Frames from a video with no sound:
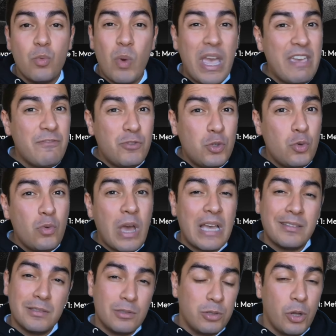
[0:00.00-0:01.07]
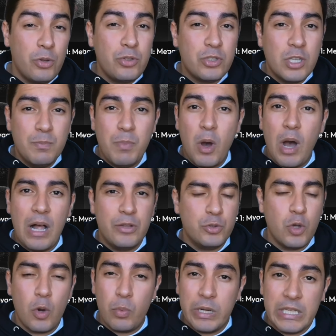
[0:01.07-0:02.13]
Wave 2 has closed, but I'll
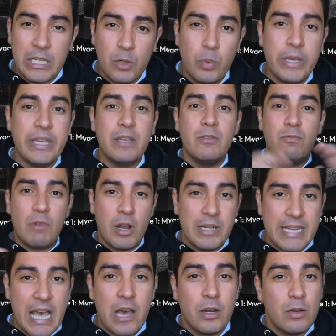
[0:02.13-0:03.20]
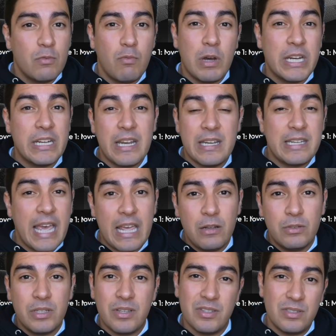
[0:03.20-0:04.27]
do a really quick rundown of what it
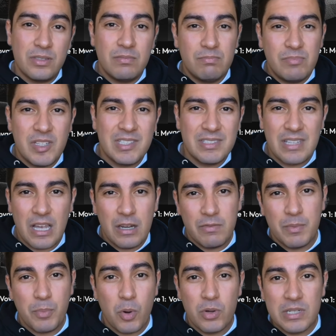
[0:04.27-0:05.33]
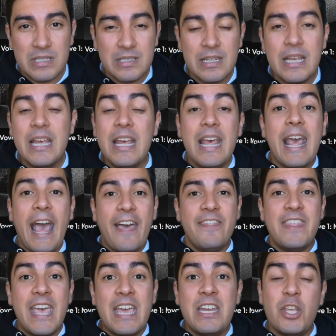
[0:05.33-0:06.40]
entailed because it's kind of important. And
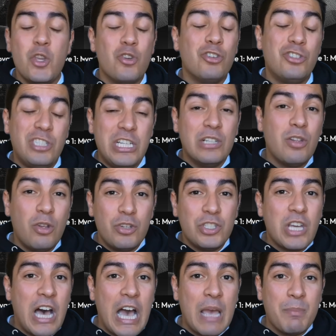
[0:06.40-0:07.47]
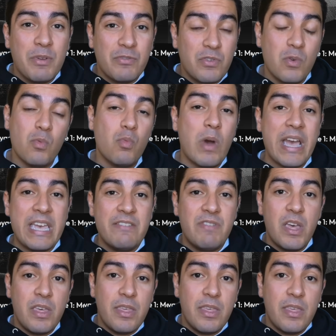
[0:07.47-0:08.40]
then you're still on time for Wave